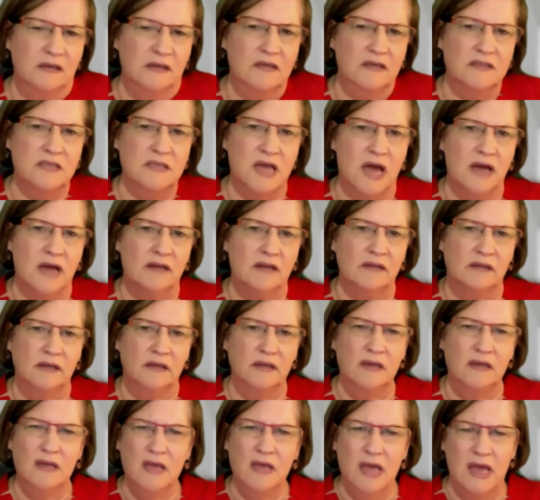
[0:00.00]

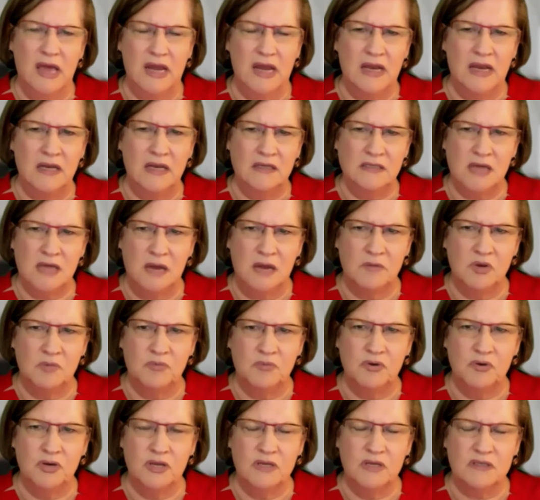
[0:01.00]
And anytime you're
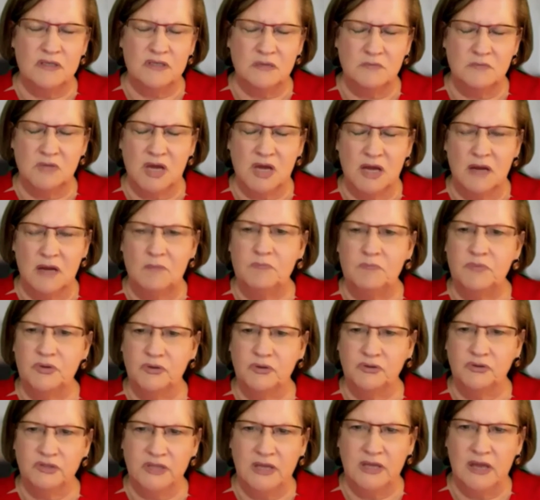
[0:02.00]
putting some kind of
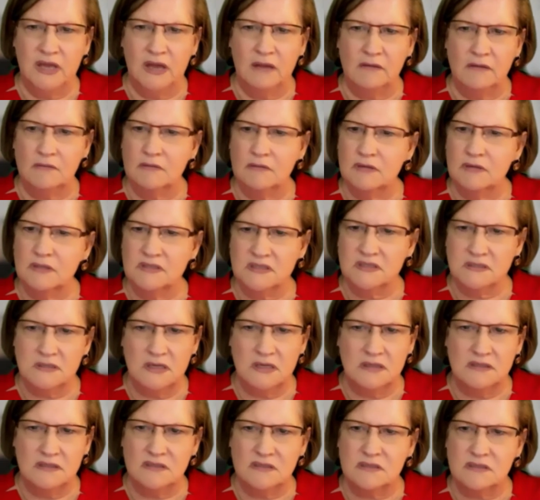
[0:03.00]
bill together,
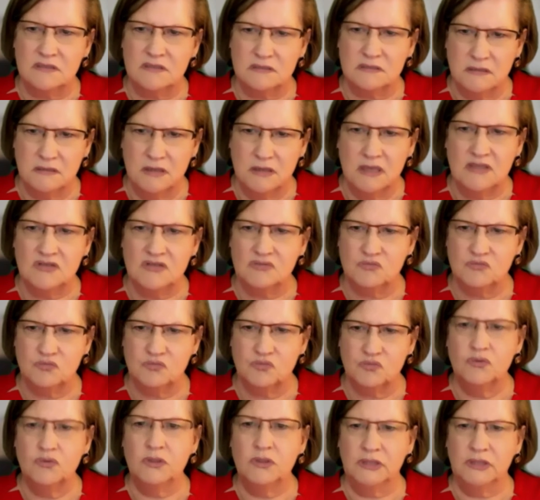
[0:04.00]
it's
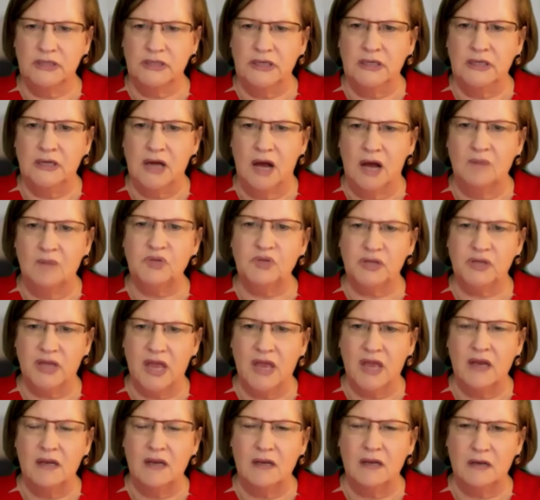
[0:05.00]
really
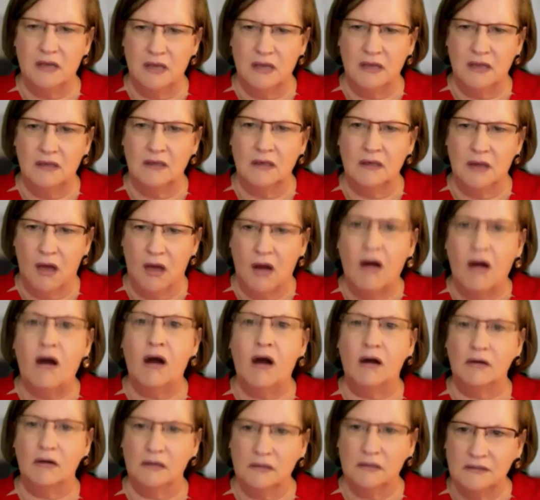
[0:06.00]
complicated and
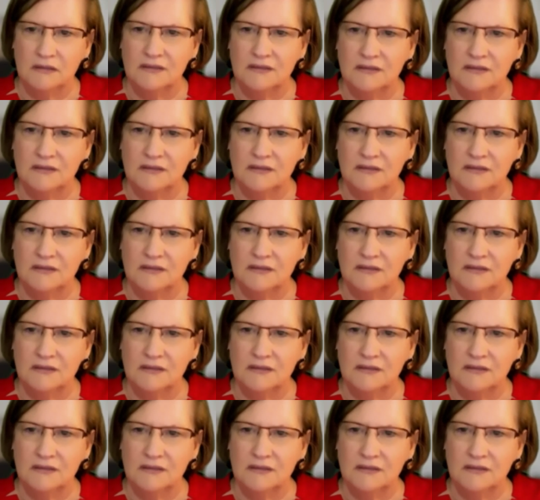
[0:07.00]
long.